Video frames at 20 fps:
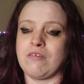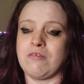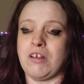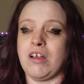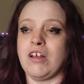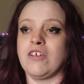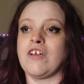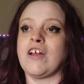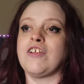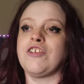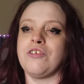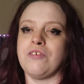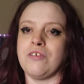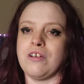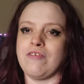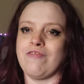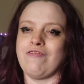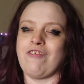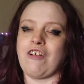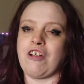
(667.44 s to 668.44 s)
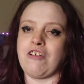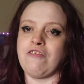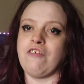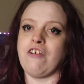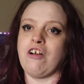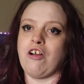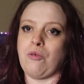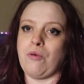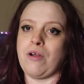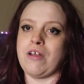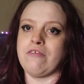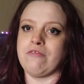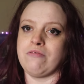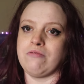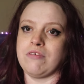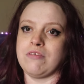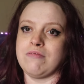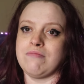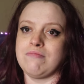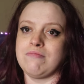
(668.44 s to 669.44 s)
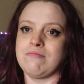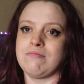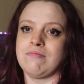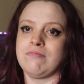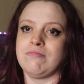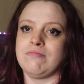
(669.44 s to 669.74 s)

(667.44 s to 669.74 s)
Because I do live very far away from them.